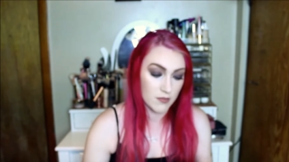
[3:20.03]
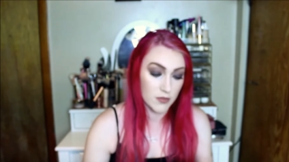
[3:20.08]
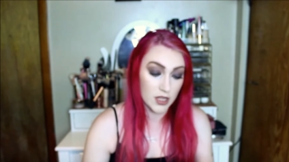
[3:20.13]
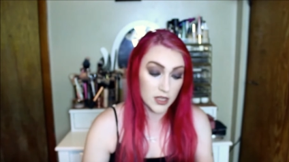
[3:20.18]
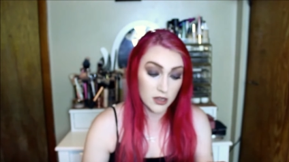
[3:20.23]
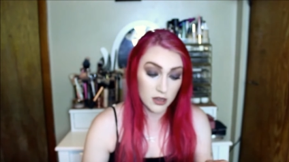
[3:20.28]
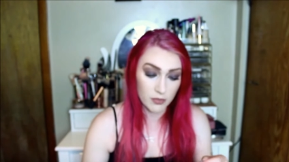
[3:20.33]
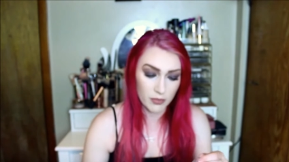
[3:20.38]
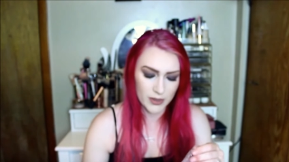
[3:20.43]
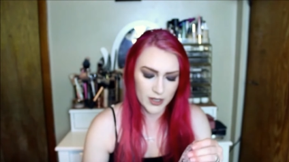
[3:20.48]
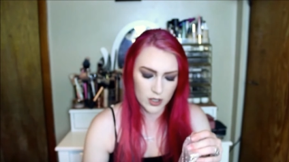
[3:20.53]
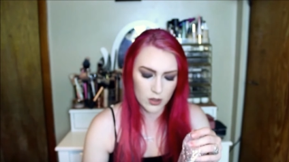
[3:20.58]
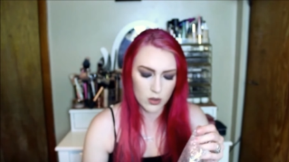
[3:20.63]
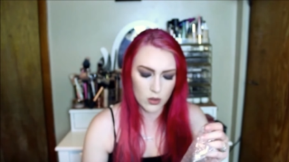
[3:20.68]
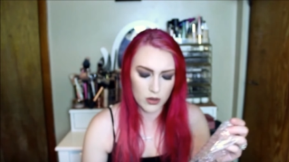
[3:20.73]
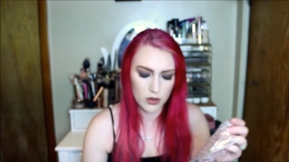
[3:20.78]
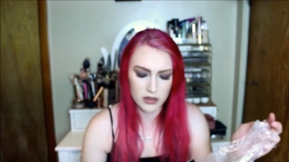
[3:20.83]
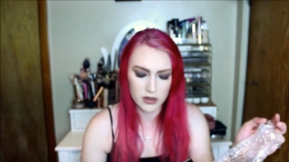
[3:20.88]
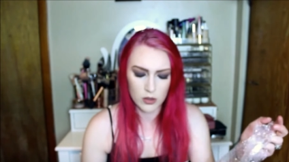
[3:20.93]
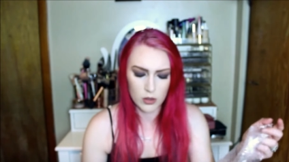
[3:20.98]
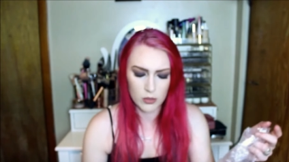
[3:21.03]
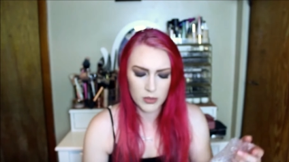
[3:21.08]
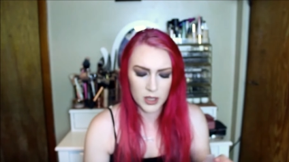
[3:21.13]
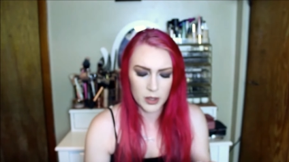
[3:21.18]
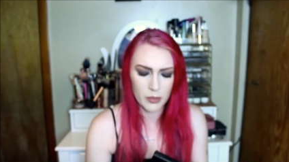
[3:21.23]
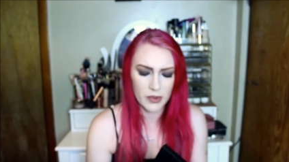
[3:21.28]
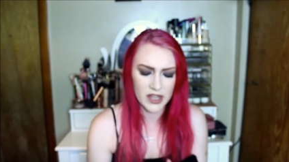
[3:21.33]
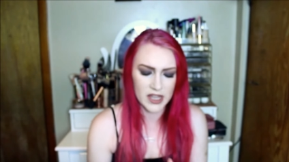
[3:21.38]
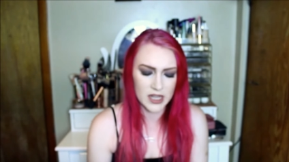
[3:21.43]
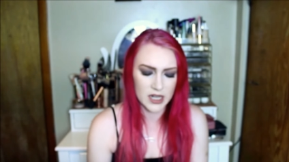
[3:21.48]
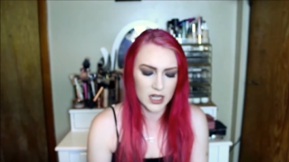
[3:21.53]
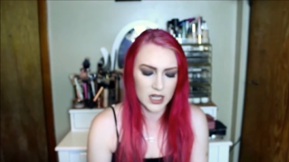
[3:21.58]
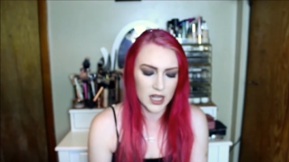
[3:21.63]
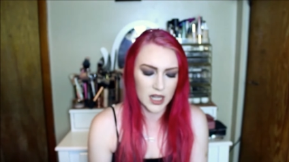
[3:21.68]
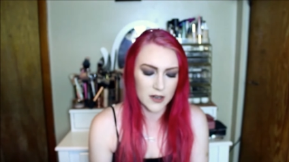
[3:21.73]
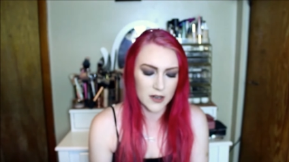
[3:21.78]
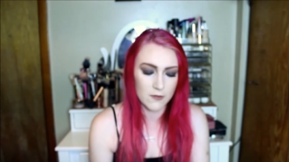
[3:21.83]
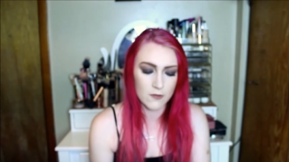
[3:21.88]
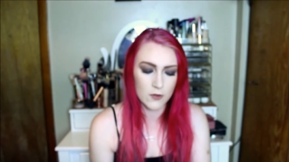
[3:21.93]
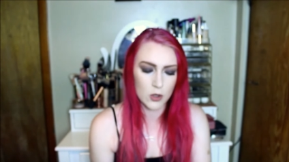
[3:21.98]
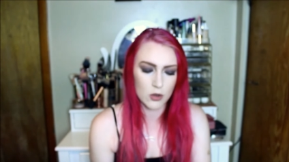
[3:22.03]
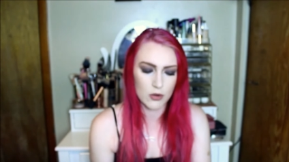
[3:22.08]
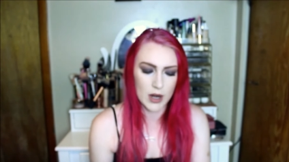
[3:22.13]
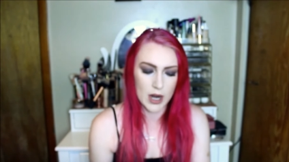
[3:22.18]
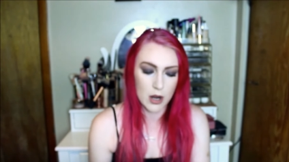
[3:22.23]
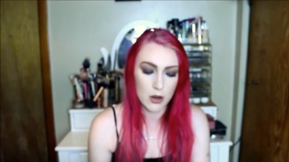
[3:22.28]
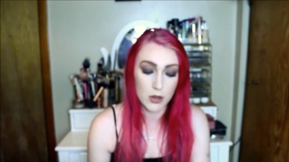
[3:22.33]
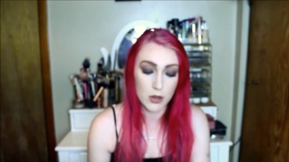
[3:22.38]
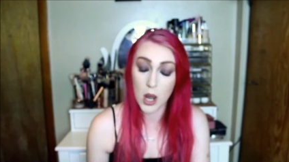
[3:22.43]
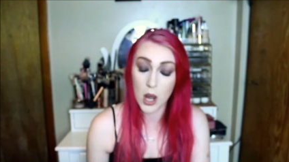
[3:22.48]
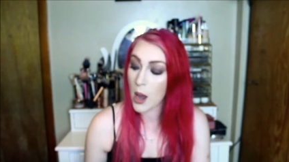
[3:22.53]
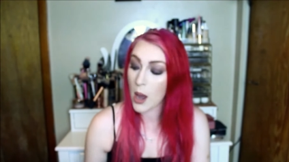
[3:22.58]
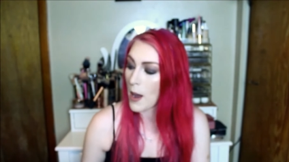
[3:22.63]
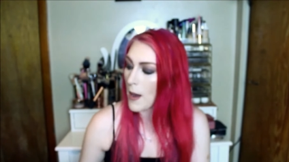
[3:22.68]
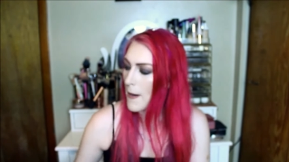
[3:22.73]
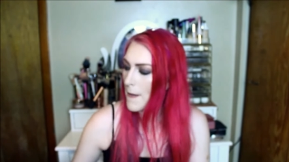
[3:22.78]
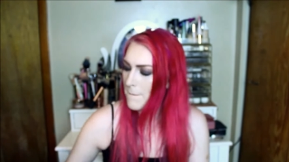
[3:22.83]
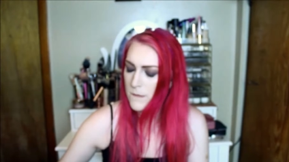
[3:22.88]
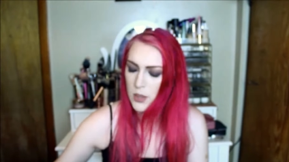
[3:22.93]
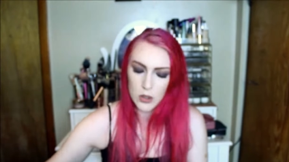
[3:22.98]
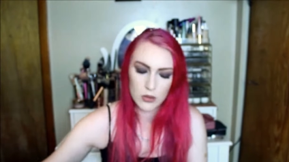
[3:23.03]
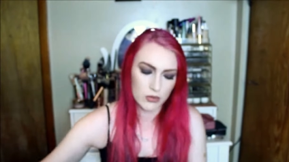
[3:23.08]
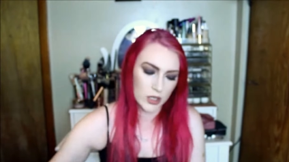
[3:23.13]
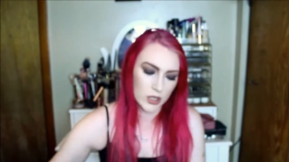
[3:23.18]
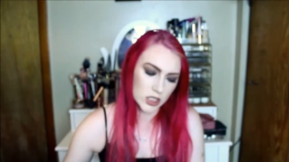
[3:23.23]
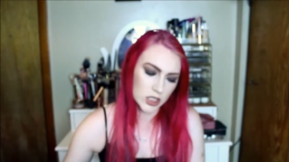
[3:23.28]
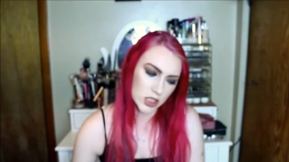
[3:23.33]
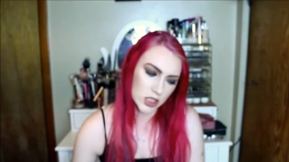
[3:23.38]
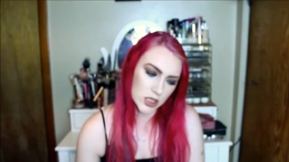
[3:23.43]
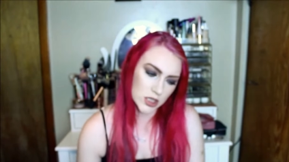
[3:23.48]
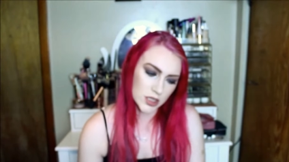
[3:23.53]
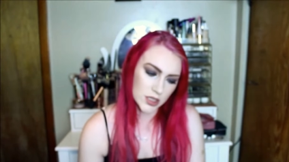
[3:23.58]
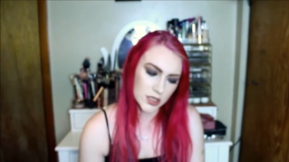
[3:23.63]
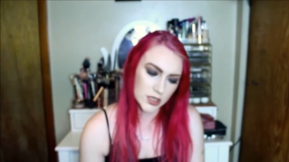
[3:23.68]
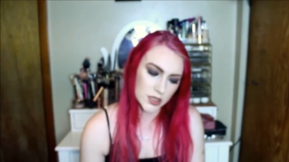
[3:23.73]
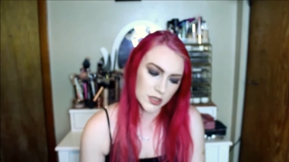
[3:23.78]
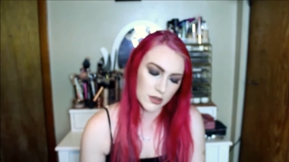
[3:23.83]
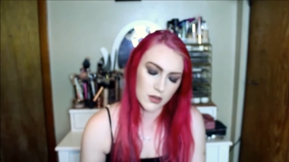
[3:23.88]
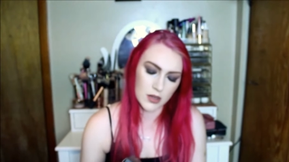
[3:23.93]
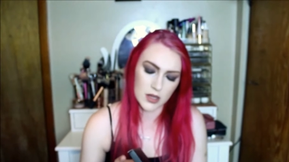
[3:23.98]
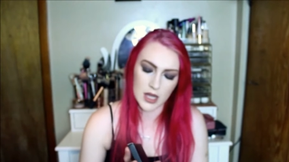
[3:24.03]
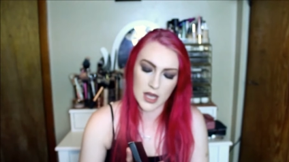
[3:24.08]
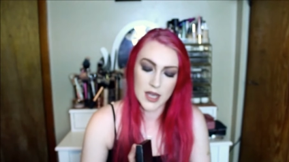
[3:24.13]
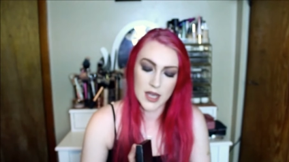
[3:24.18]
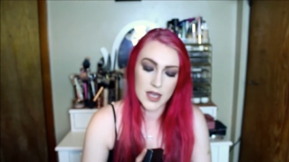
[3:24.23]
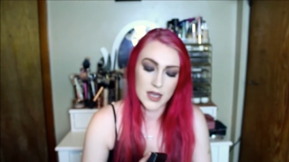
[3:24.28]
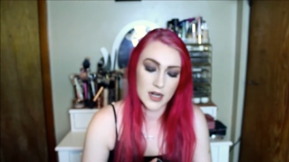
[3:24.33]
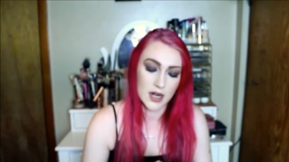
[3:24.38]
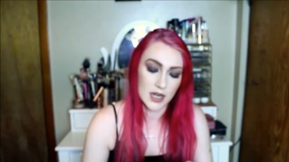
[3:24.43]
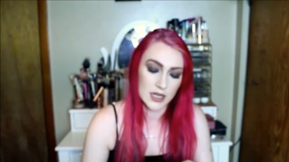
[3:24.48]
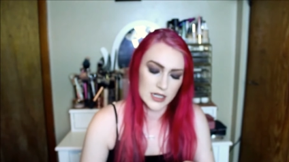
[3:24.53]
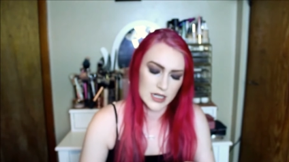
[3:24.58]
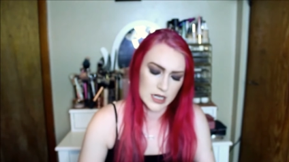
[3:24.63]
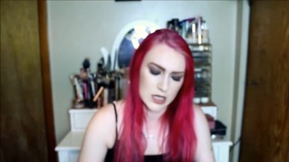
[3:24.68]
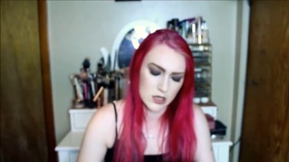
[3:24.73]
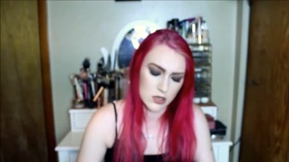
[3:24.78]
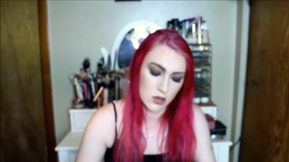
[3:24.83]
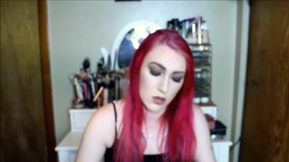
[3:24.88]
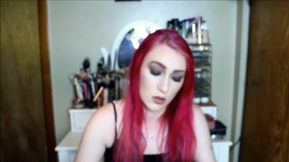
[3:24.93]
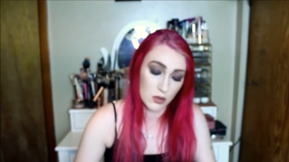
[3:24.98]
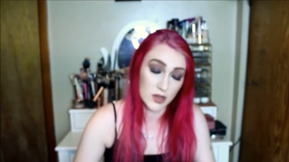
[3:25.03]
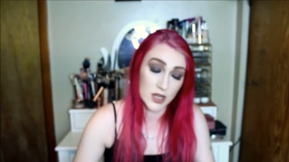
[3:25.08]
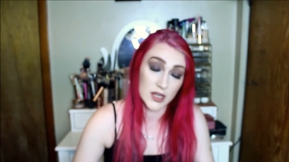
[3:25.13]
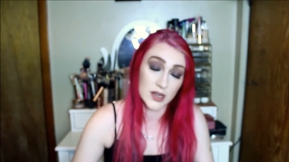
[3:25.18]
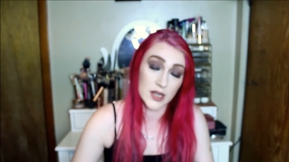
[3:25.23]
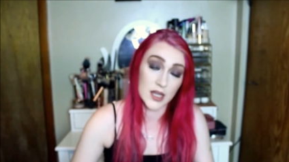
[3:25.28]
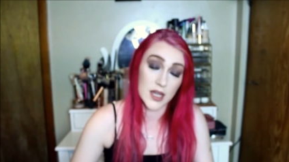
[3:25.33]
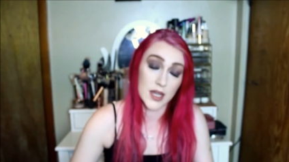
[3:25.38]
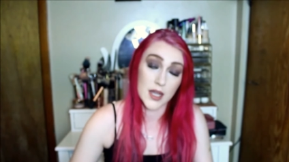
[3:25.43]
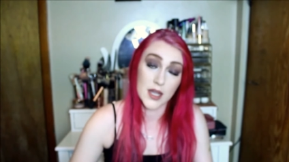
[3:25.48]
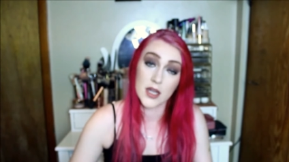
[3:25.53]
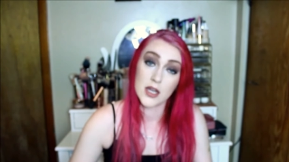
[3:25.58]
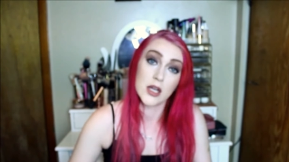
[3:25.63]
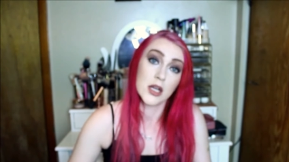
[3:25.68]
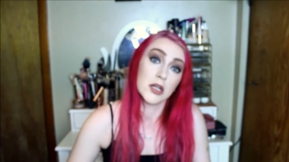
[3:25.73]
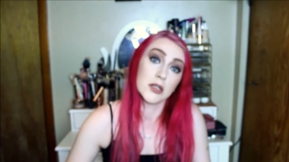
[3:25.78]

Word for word: This is pretty cool because normally we get a lot of Crown brushes, and I didn't know that they